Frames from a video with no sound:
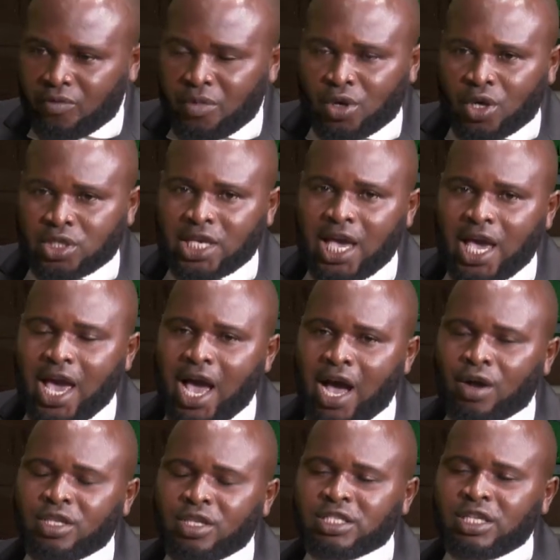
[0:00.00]
because I
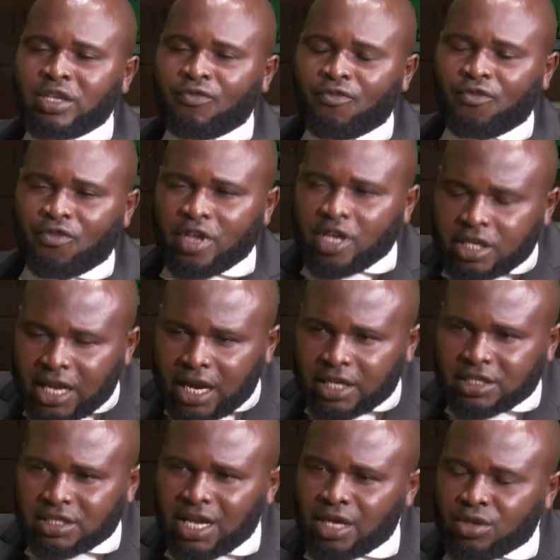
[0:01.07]
honestly feel that
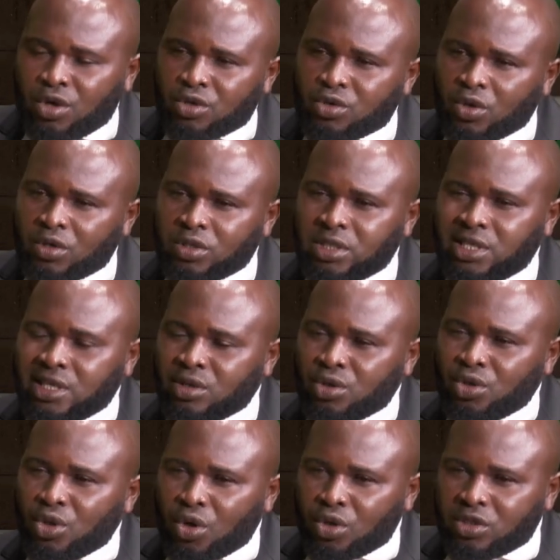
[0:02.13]
that doctor did
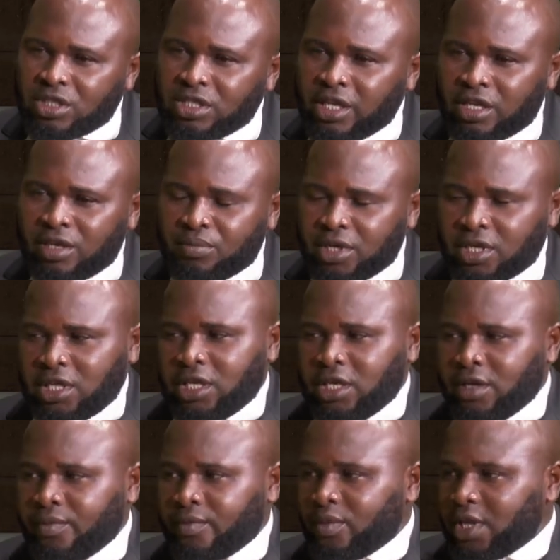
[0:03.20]
not
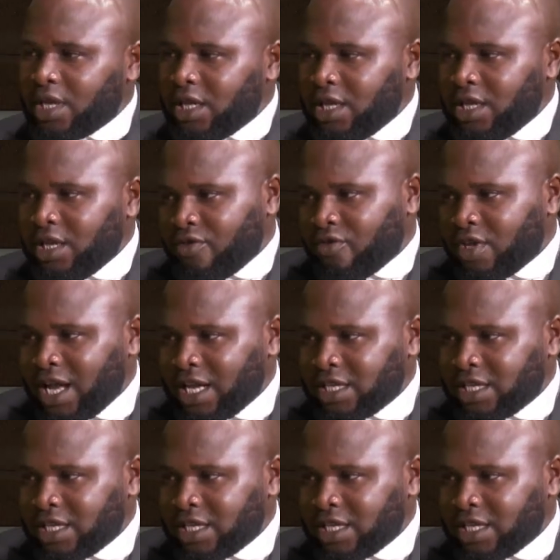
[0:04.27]
deliberately leave that.